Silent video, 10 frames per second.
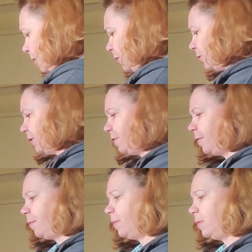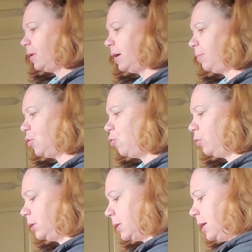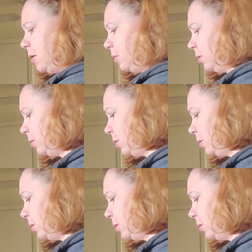You just let them cool down,